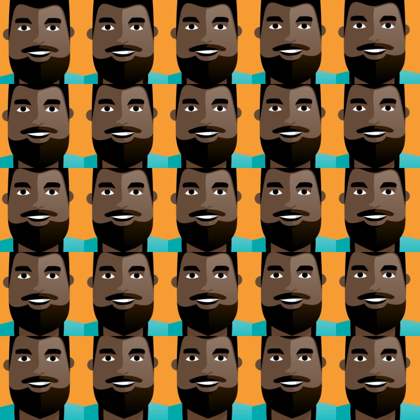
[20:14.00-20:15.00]
Did I
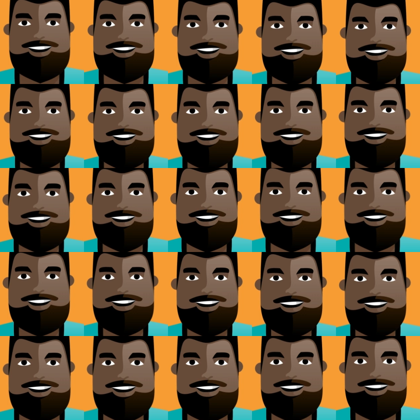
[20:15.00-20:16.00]
really choose this? Am
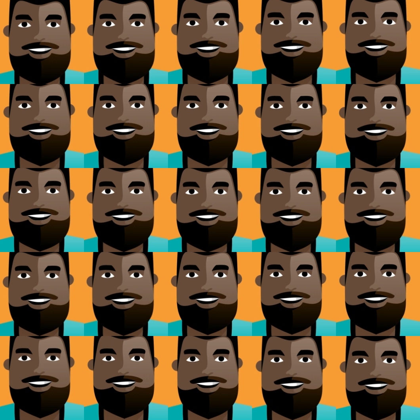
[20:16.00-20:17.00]
I in this? But you
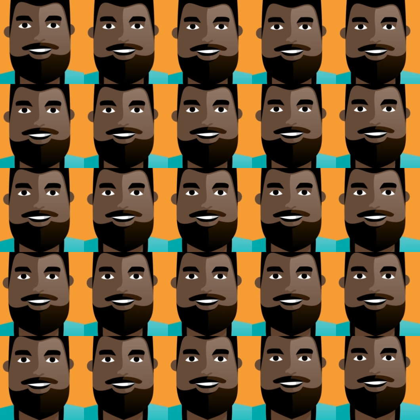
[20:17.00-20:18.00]
wake up the next morning
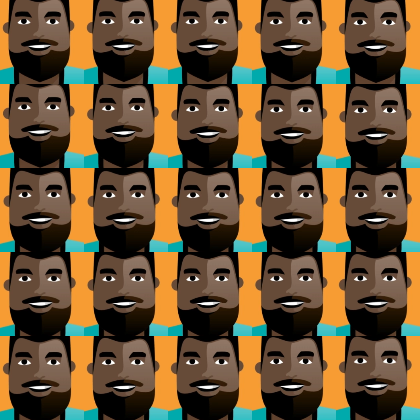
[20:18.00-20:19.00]
and then
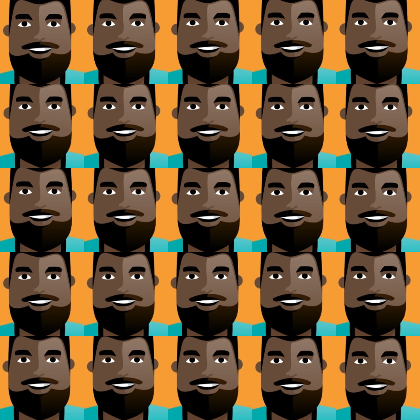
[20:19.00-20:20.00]
you are reminded that
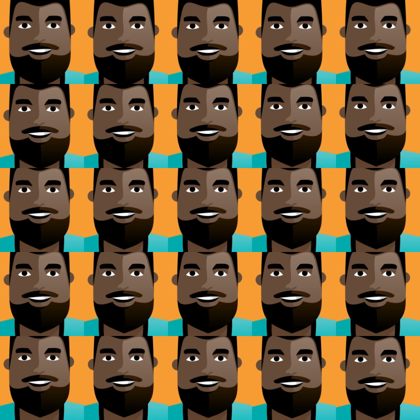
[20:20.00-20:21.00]
there are a lot more
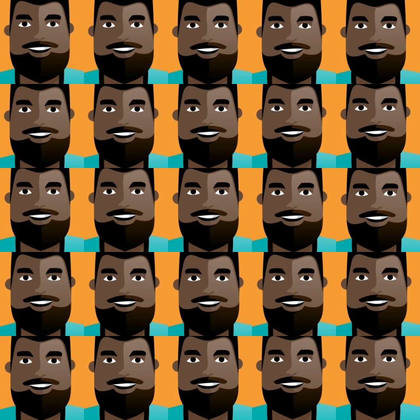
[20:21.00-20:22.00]
people to save.
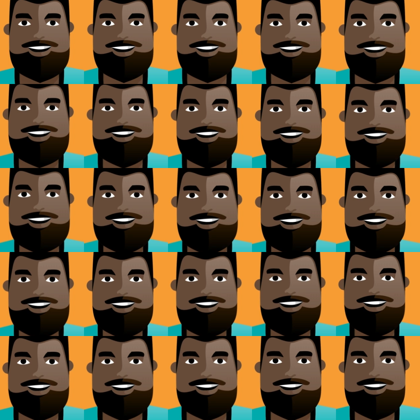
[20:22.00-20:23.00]
So
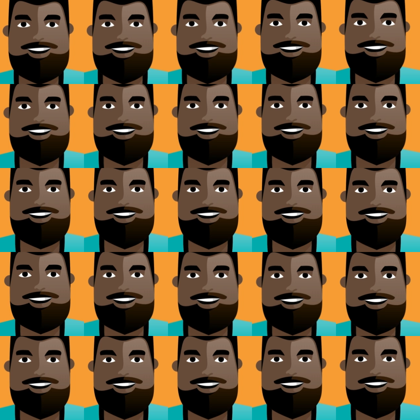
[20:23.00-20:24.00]
you put on a
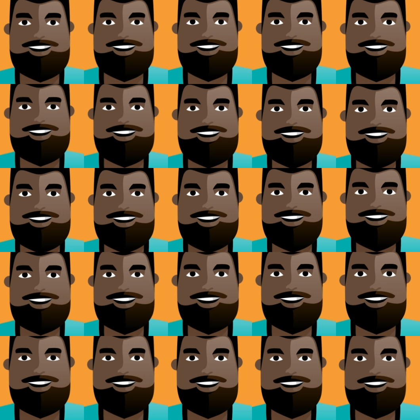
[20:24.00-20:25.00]
brave face and then
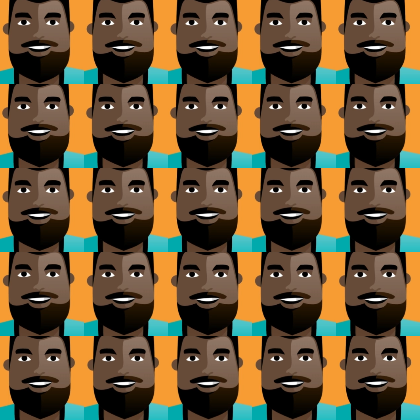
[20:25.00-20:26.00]

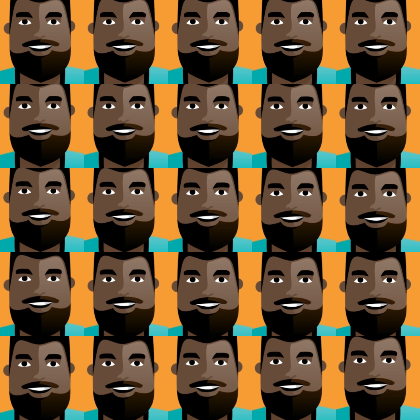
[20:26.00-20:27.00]
you move on.
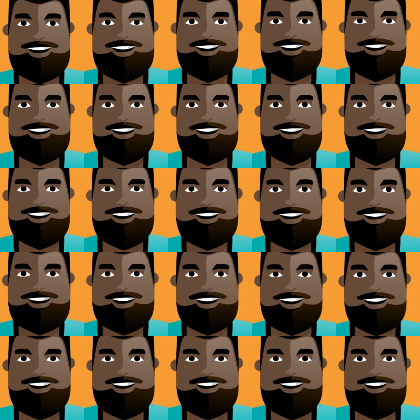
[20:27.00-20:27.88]
You move on.